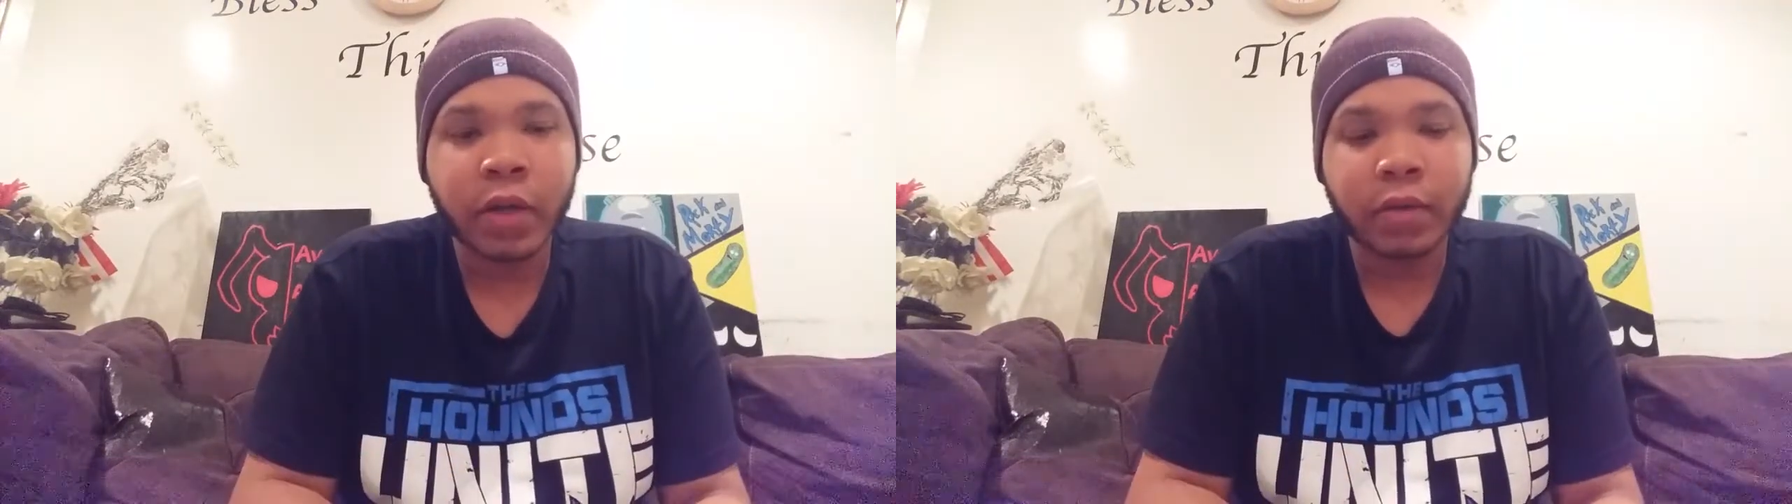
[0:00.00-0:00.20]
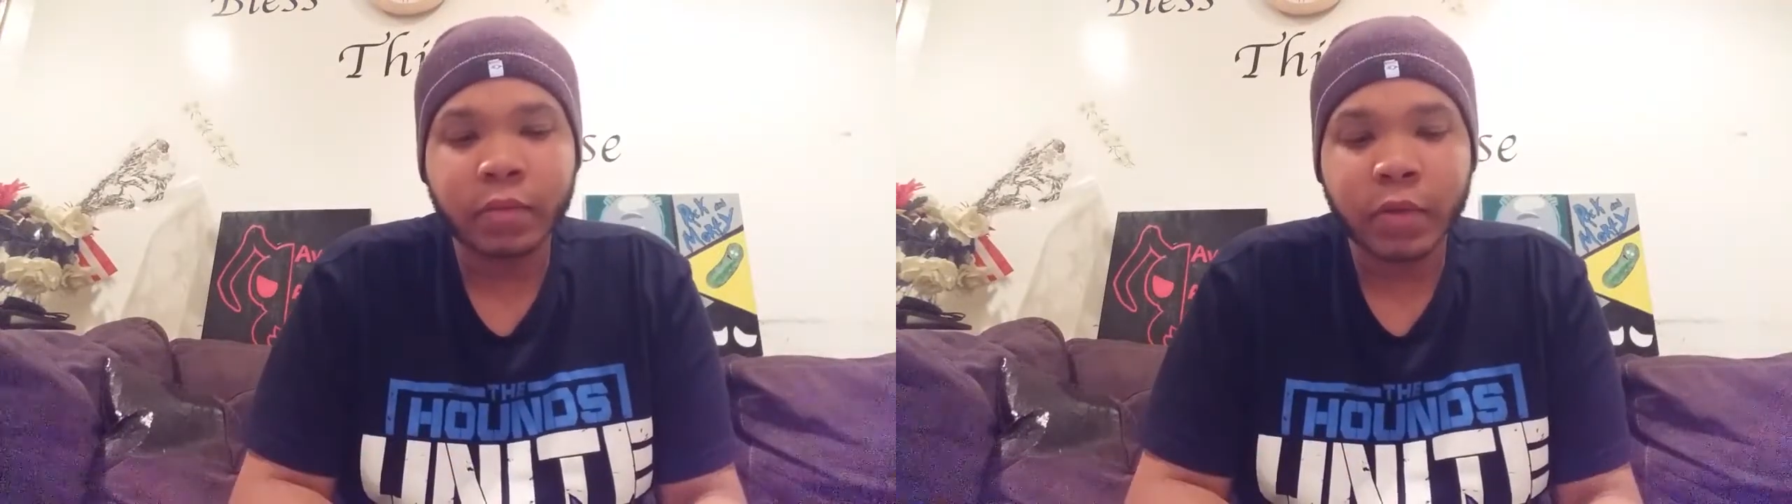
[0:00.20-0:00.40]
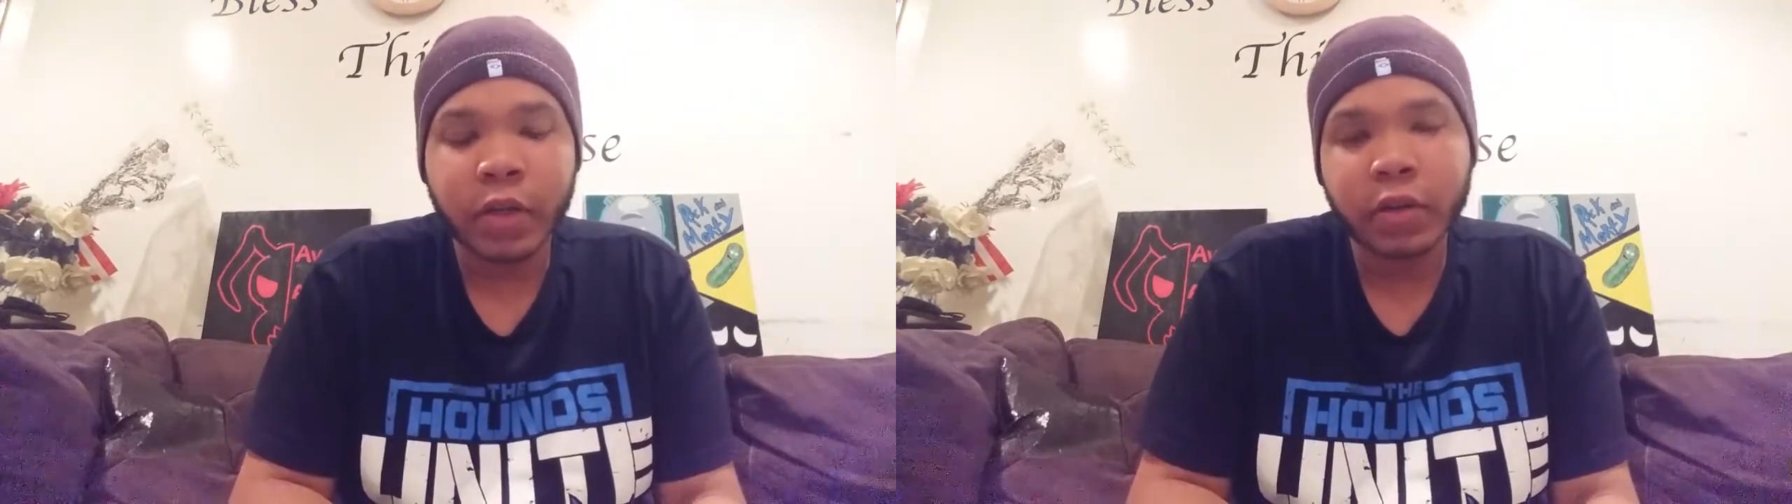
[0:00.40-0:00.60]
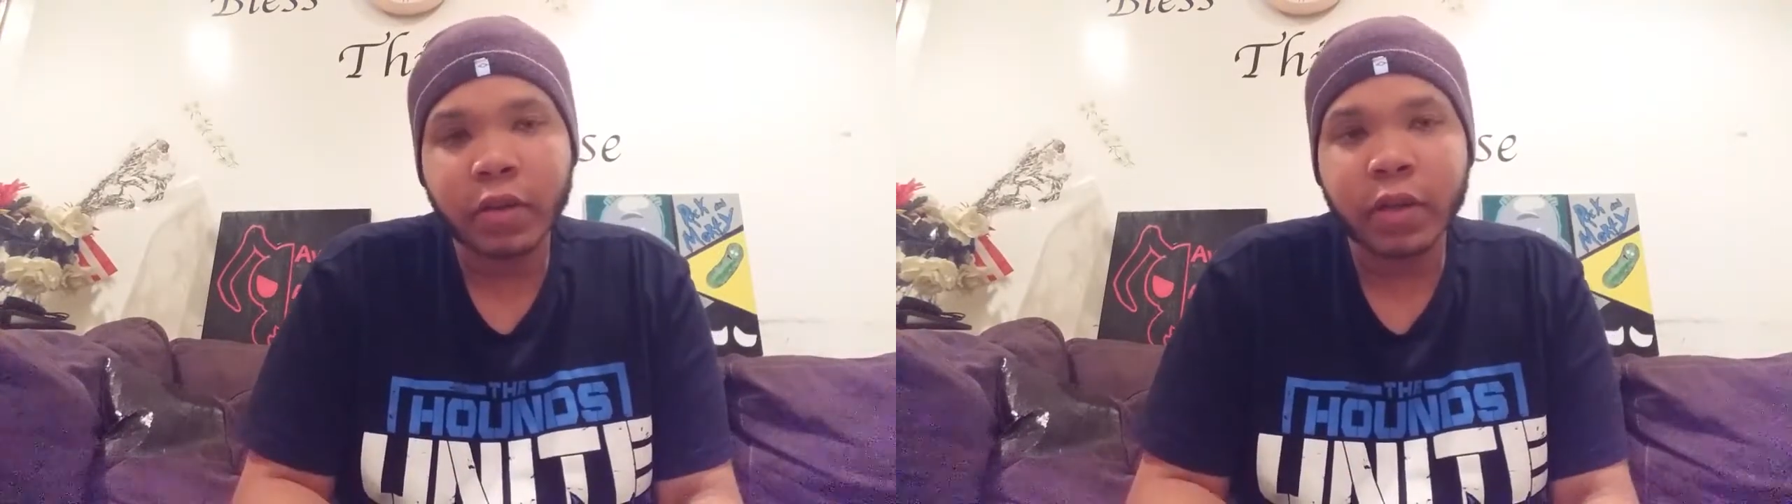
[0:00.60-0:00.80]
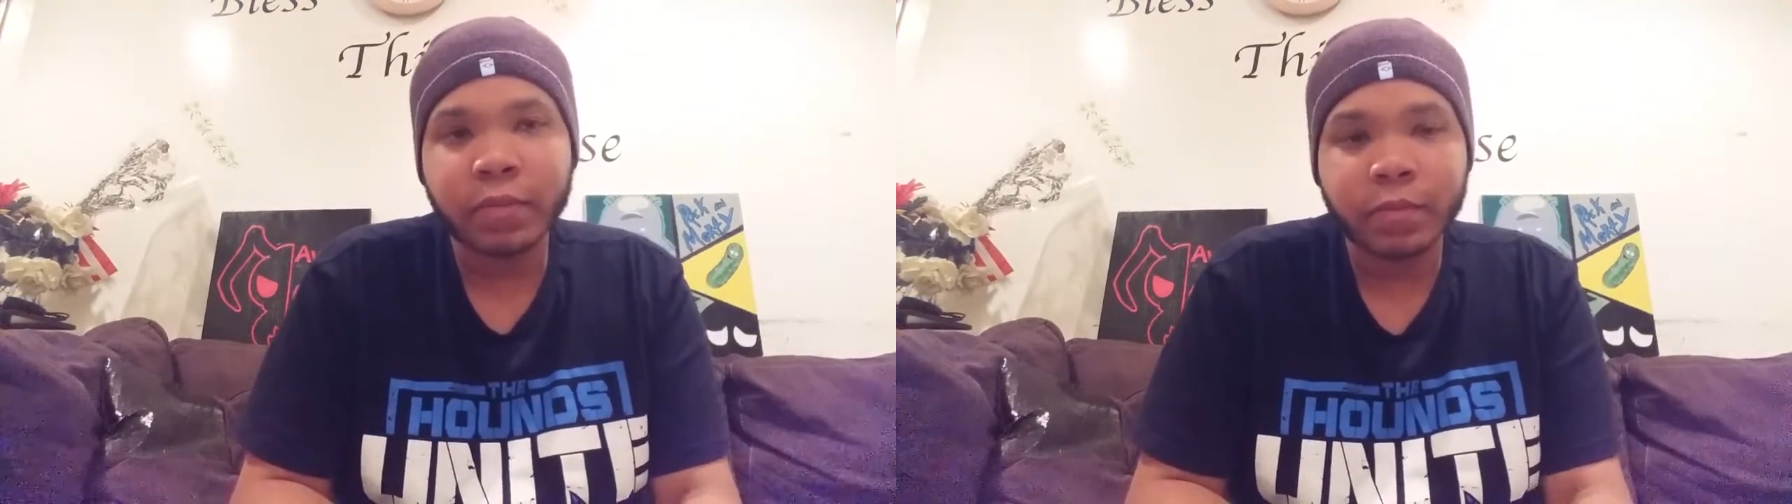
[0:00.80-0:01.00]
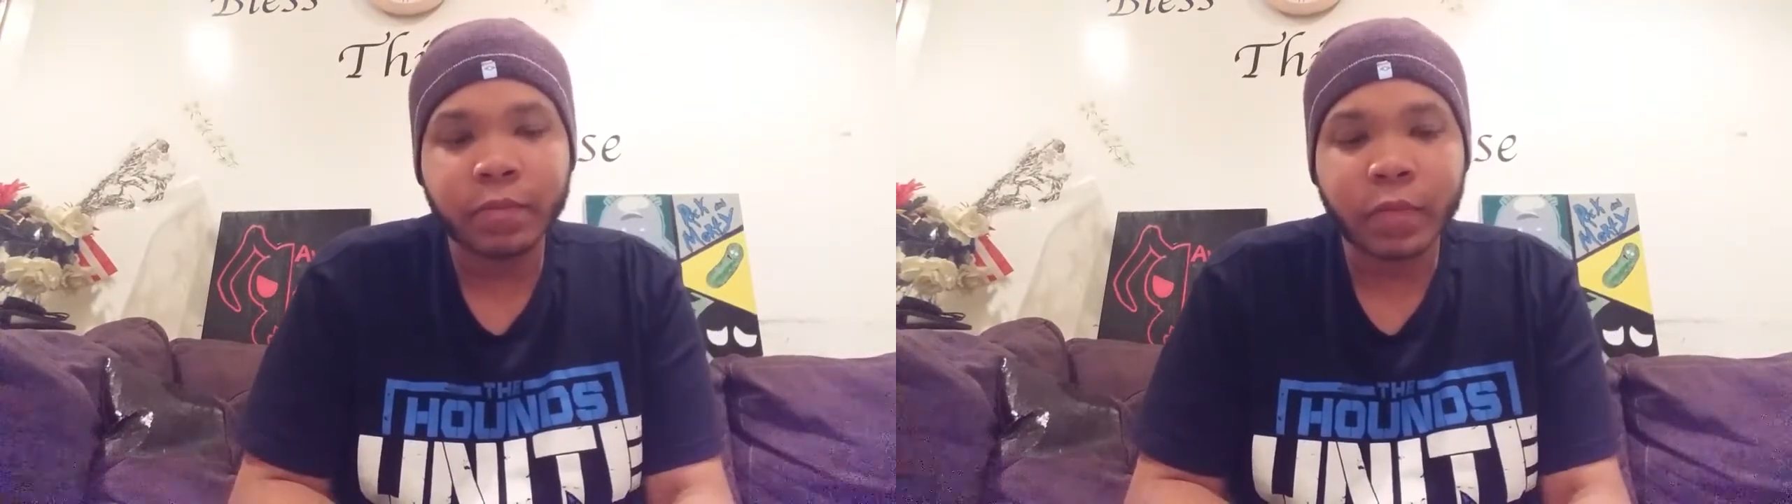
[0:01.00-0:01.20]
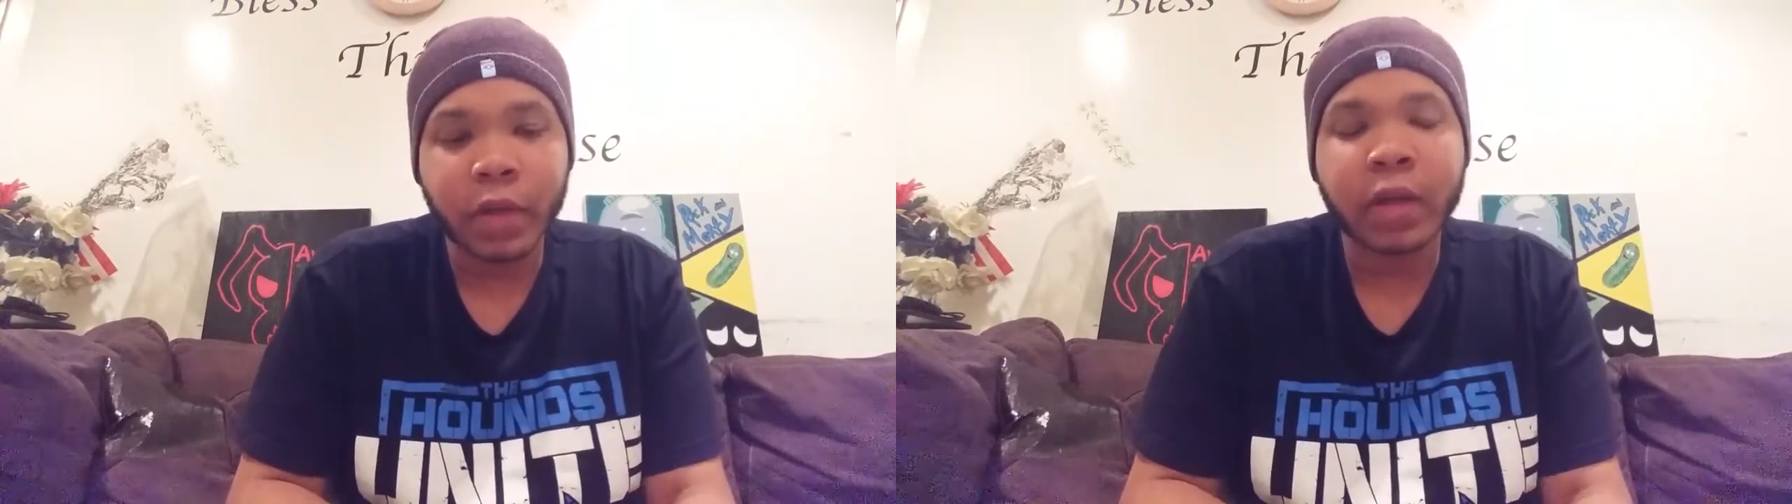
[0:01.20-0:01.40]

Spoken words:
But clearly,